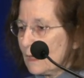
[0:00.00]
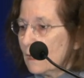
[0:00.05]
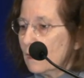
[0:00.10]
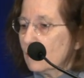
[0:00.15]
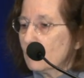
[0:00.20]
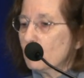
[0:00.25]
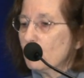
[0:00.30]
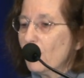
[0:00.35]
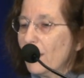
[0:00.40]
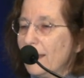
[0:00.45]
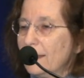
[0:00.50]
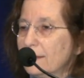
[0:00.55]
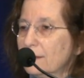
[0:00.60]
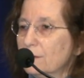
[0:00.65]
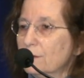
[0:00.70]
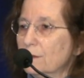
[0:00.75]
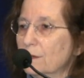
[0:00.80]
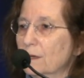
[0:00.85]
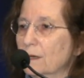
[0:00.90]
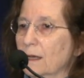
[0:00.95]
When
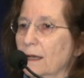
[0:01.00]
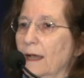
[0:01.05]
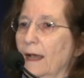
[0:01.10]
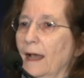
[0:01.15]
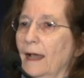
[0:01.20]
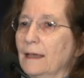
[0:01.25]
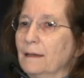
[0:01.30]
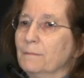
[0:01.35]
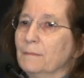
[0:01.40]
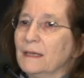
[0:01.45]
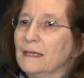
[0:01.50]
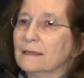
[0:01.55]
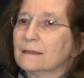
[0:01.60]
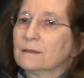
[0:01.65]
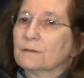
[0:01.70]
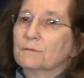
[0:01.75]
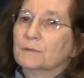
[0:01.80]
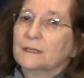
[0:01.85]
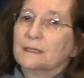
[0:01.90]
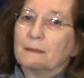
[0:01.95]
I
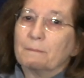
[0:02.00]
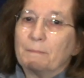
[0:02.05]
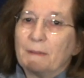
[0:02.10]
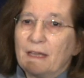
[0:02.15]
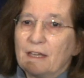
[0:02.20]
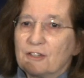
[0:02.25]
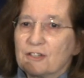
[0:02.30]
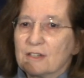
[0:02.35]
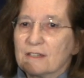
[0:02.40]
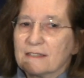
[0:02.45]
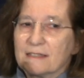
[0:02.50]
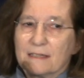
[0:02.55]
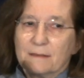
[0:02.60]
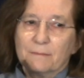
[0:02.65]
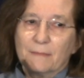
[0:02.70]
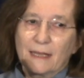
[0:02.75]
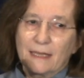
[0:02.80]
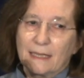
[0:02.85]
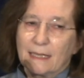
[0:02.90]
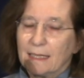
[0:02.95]
meet with the patients
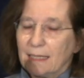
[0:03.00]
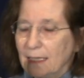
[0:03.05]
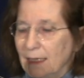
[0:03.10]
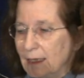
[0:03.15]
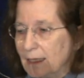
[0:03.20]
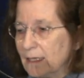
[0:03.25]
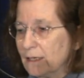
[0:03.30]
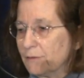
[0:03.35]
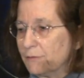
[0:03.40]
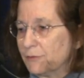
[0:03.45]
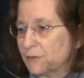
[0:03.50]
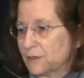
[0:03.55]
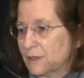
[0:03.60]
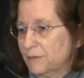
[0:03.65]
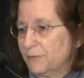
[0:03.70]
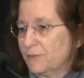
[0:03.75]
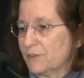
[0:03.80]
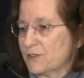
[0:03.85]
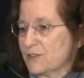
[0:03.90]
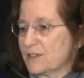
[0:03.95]
in my clinic for
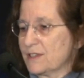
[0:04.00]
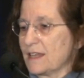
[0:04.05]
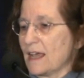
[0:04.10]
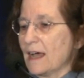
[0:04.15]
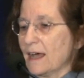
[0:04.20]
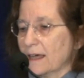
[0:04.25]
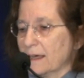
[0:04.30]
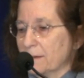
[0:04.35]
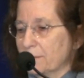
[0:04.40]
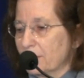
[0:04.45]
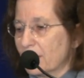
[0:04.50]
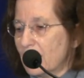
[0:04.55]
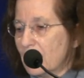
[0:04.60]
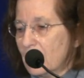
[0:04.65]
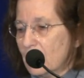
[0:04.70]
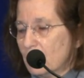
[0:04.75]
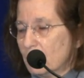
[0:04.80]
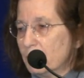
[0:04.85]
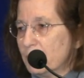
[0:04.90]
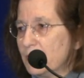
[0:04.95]
the first time,
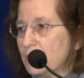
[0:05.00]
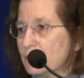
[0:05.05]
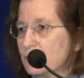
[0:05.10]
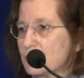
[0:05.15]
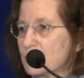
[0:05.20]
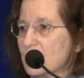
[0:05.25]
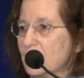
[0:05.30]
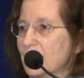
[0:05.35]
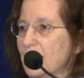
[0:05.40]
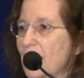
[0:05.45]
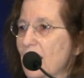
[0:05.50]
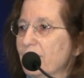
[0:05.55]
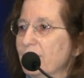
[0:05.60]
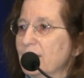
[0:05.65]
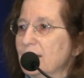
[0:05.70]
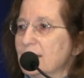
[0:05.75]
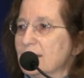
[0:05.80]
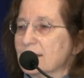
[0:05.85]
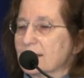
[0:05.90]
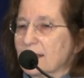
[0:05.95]
we usually have
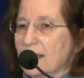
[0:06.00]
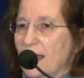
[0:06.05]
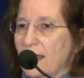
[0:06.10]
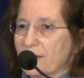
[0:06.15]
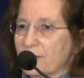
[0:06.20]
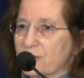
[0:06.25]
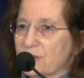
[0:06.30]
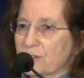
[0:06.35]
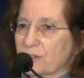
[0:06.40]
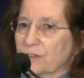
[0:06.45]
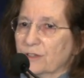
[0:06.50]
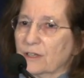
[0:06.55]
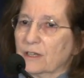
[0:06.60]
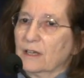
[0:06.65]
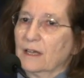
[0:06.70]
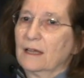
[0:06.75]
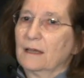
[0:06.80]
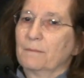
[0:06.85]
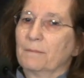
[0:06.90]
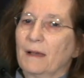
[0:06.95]
a discussion
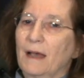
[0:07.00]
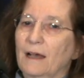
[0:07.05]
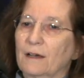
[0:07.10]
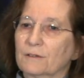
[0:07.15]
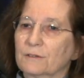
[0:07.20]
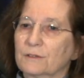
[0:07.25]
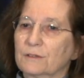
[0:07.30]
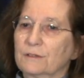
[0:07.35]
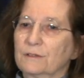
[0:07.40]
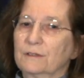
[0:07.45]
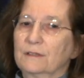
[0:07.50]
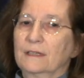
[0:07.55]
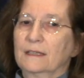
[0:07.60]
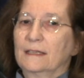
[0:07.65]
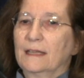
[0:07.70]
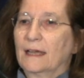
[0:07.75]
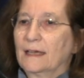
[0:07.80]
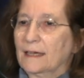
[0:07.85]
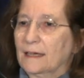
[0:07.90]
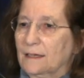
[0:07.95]
about the
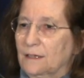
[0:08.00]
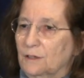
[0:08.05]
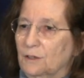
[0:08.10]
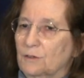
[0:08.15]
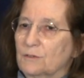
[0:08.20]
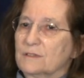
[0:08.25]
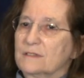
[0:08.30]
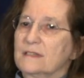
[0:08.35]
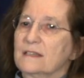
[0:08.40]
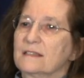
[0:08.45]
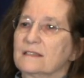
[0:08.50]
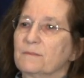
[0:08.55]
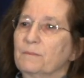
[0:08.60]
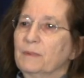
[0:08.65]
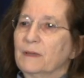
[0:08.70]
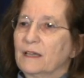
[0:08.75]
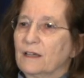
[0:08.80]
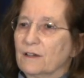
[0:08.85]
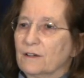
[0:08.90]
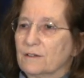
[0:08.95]
diagnosis,
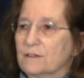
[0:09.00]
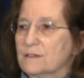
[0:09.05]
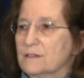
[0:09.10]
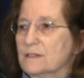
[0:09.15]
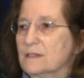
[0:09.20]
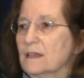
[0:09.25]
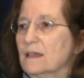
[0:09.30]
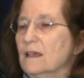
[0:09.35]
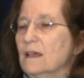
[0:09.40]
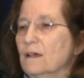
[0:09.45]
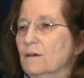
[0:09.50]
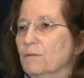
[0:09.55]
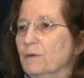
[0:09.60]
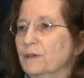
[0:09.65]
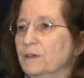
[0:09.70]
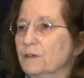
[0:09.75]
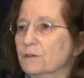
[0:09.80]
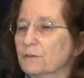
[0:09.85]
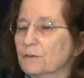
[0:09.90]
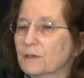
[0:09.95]
because
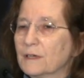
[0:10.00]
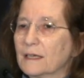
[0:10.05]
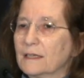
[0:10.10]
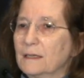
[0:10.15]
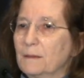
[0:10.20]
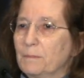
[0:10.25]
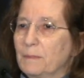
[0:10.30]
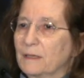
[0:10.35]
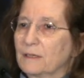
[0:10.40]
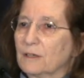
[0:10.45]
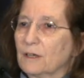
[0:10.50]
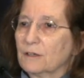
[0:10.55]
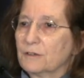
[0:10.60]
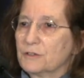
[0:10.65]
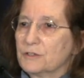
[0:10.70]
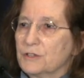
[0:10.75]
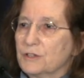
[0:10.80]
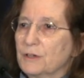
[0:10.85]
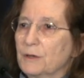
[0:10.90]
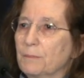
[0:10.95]
when you look at the
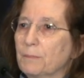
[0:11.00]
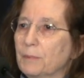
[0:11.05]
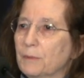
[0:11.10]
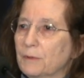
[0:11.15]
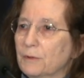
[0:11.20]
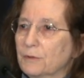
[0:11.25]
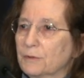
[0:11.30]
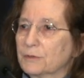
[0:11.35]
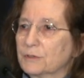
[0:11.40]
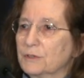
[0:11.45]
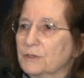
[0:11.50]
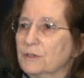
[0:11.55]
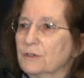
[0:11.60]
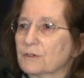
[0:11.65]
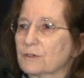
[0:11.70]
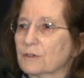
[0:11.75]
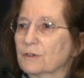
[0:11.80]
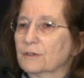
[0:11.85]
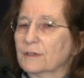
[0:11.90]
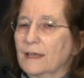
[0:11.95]
pathology report,
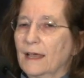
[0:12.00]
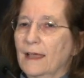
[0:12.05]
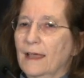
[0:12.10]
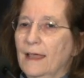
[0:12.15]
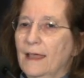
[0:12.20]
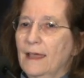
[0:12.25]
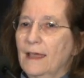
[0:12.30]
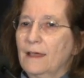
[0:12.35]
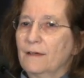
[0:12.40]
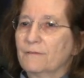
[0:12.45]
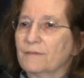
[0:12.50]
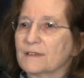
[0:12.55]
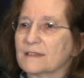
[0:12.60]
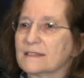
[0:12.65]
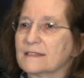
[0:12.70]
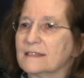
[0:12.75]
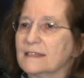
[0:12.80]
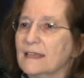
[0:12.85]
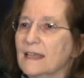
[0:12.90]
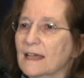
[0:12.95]
you're going to have
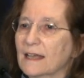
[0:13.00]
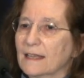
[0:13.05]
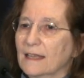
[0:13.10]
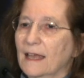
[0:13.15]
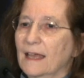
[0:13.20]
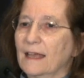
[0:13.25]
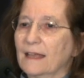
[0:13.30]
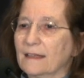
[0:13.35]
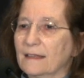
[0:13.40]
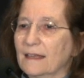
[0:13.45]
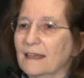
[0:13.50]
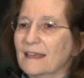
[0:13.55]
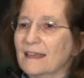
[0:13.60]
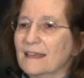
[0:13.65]
CLL/SLL.